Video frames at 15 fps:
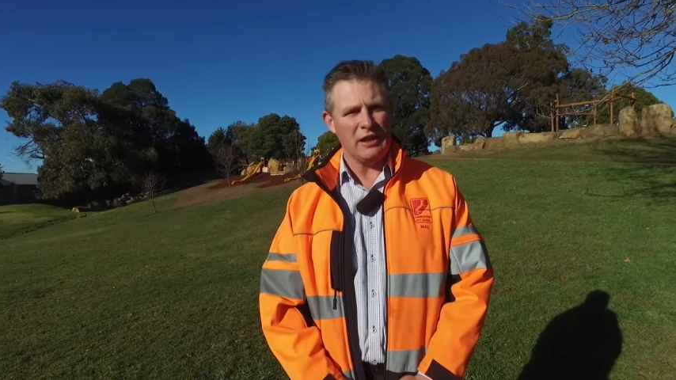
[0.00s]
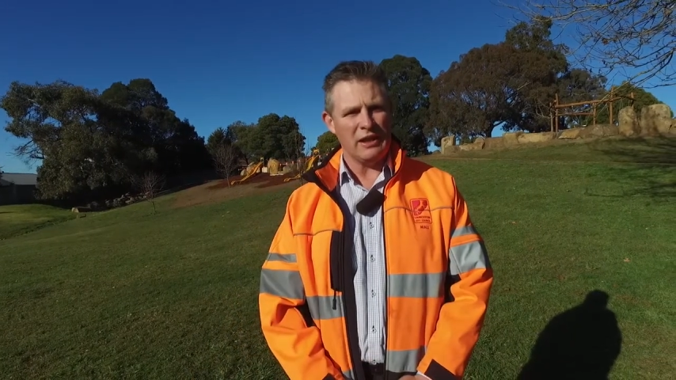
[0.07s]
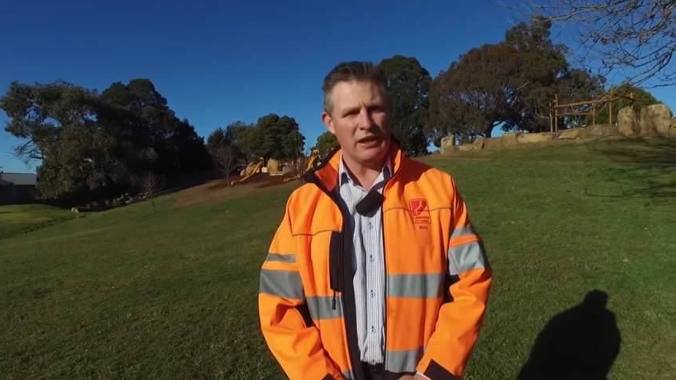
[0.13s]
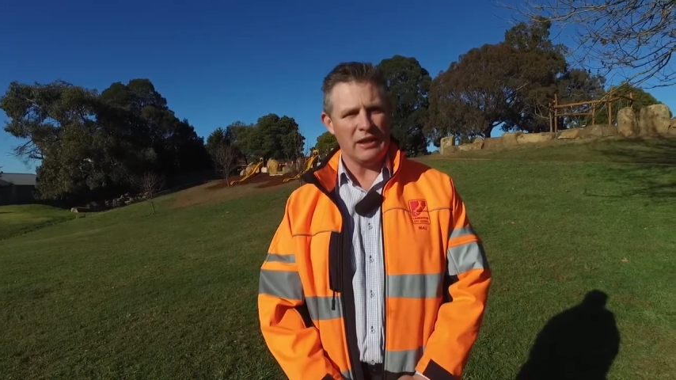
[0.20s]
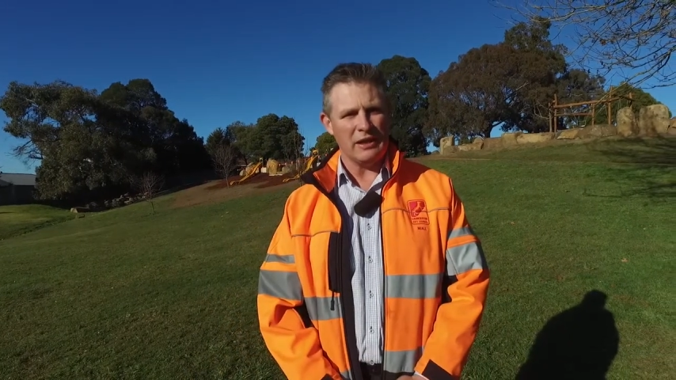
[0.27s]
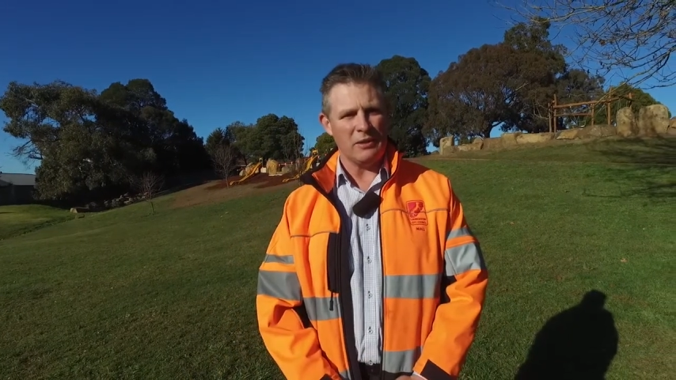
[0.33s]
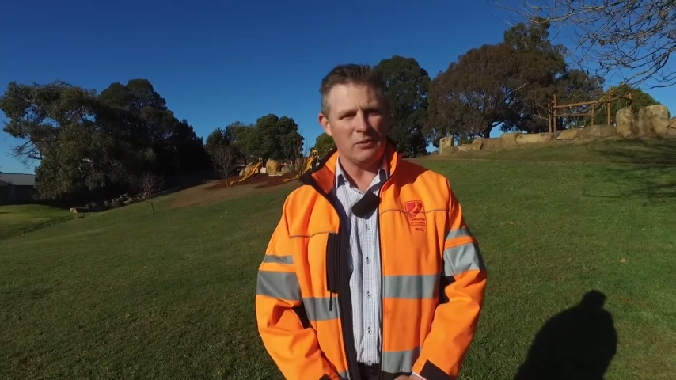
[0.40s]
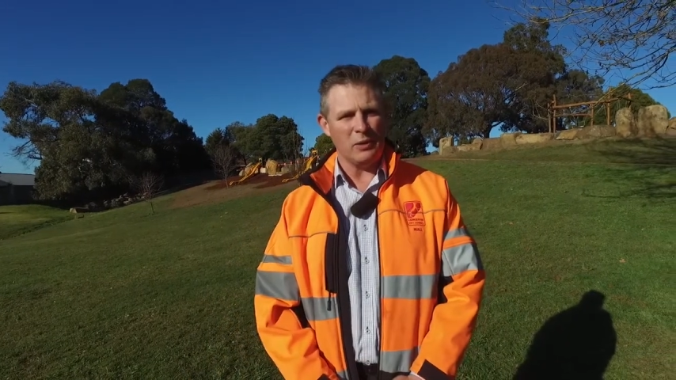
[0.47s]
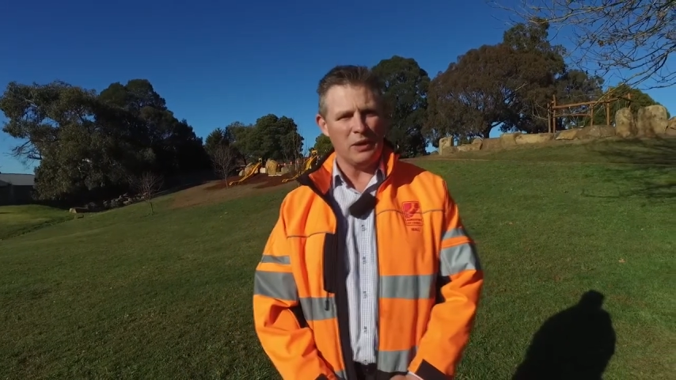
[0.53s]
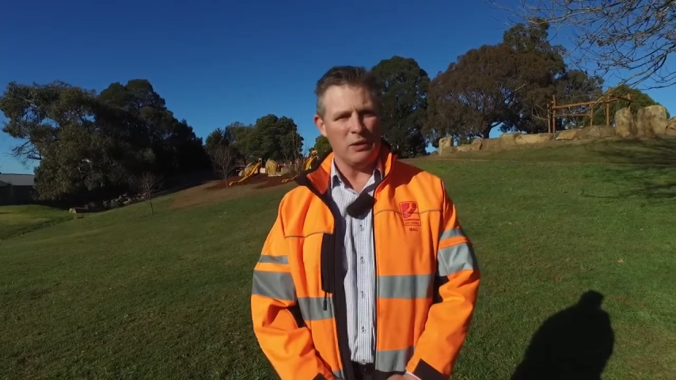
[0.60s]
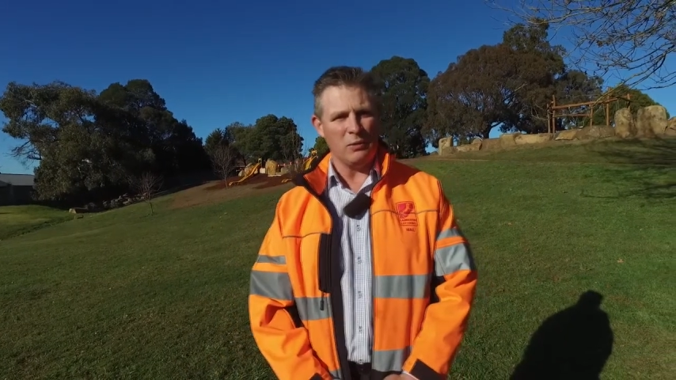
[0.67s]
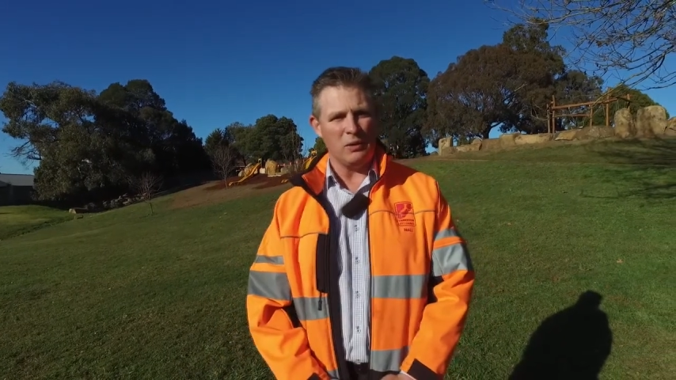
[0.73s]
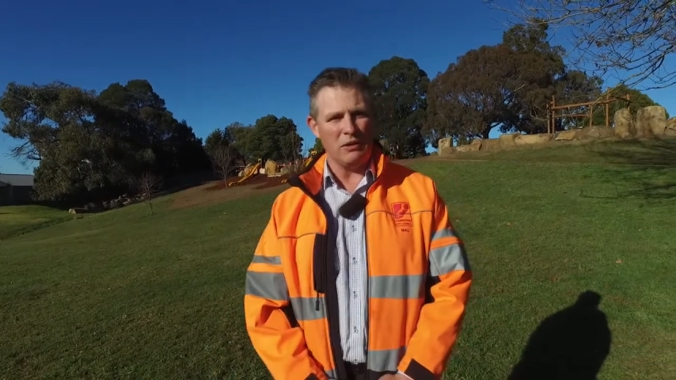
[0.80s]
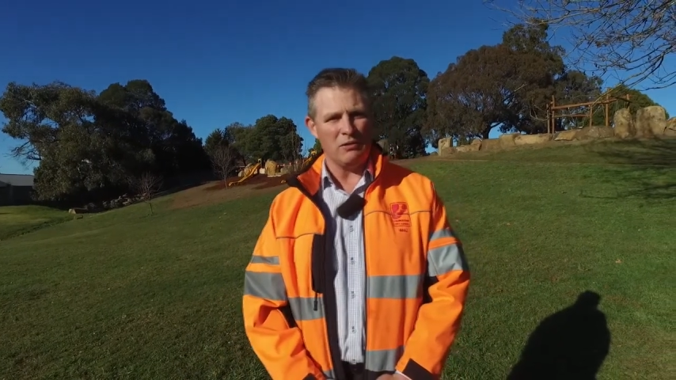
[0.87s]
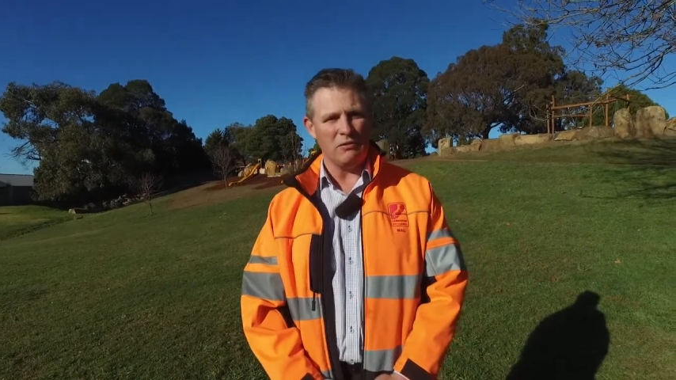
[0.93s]
uh,
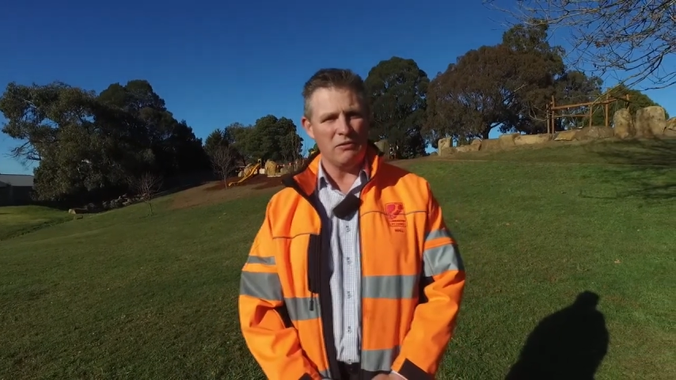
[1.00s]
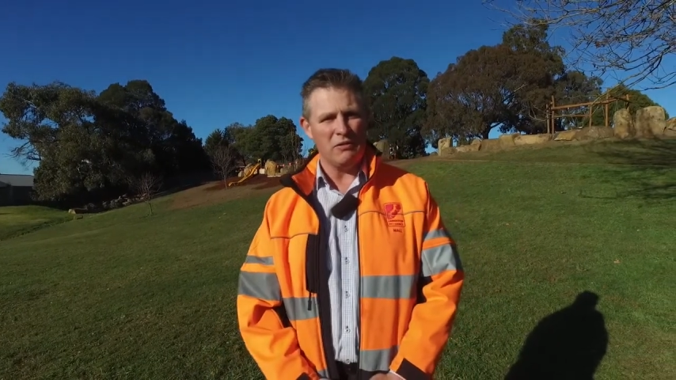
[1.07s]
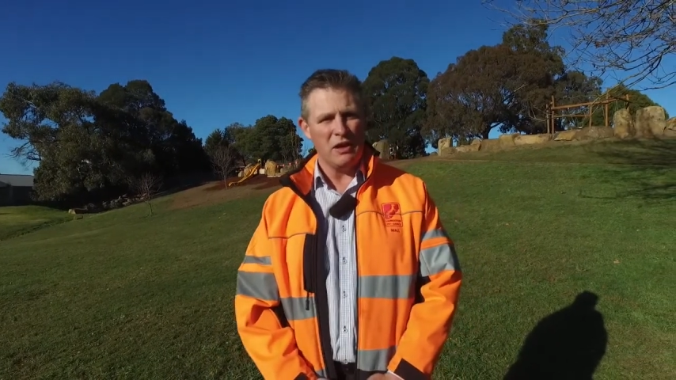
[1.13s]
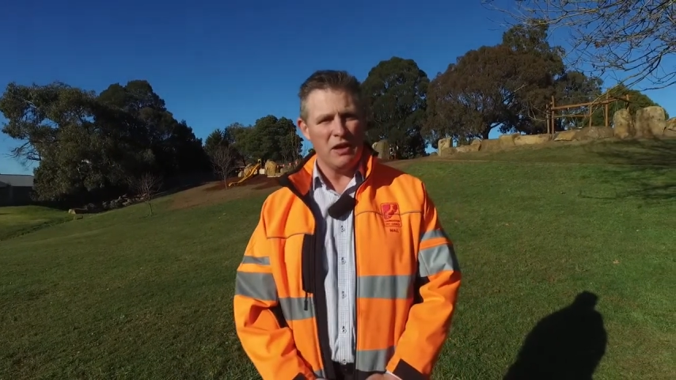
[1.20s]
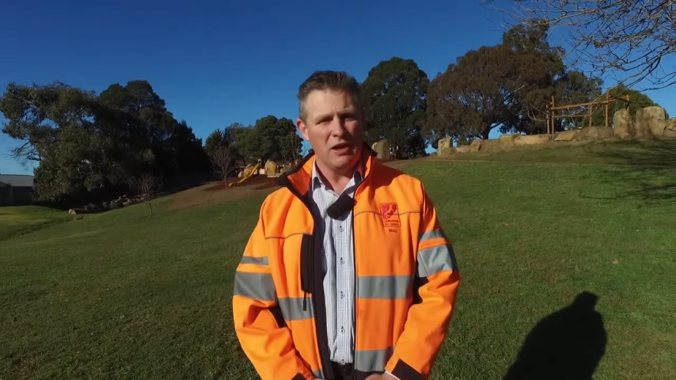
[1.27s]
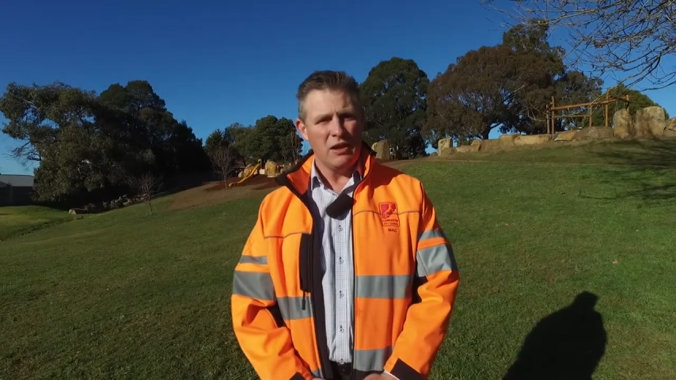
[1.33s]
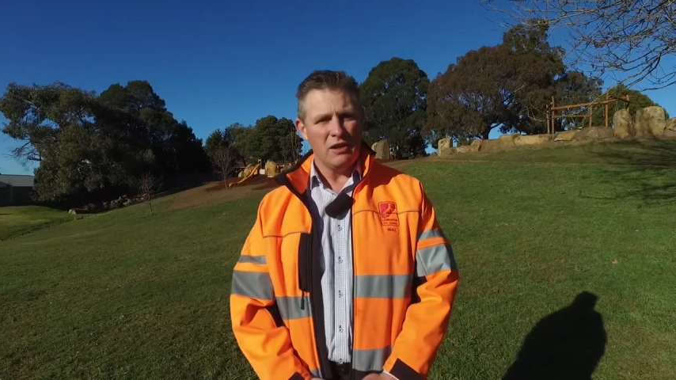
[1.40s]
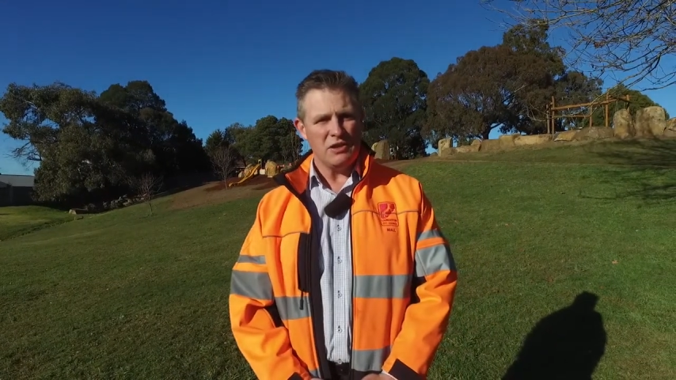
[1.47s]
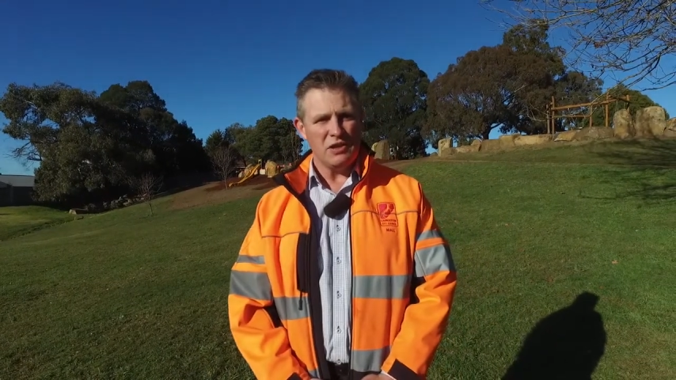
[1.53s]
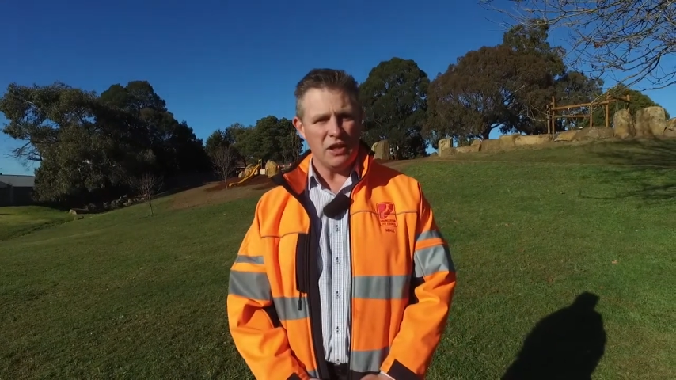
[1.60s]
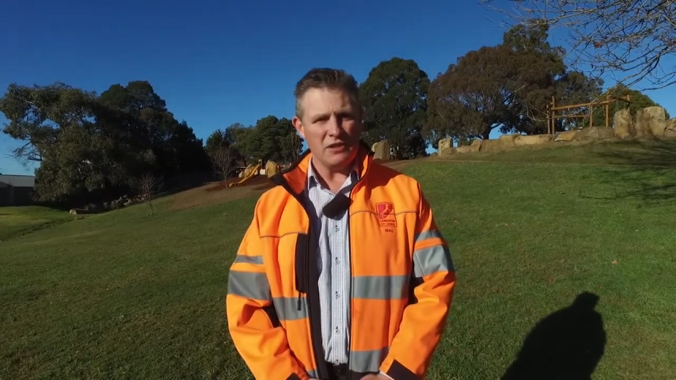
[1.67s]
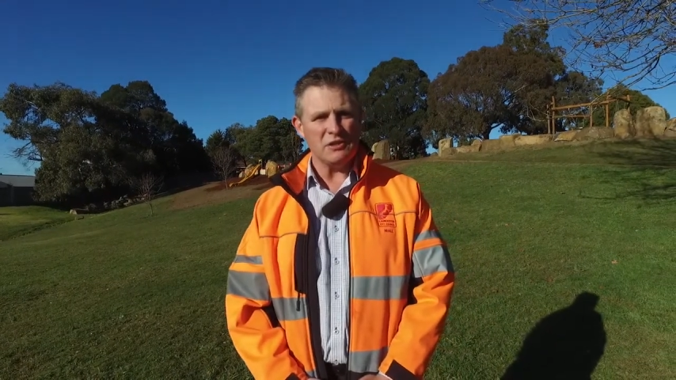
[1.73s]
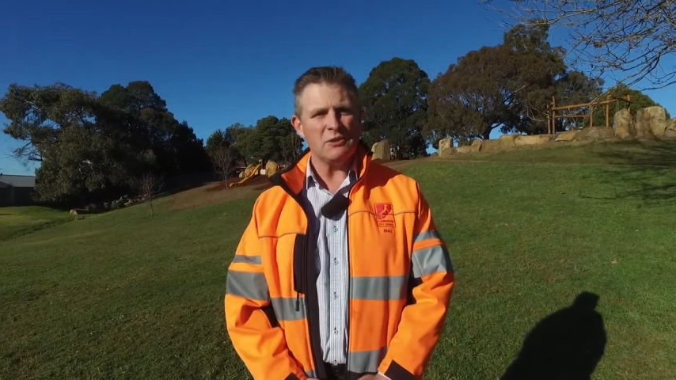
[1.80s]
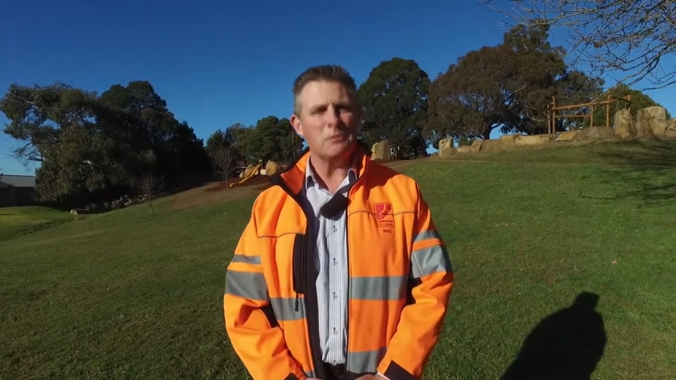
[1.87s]
where we've just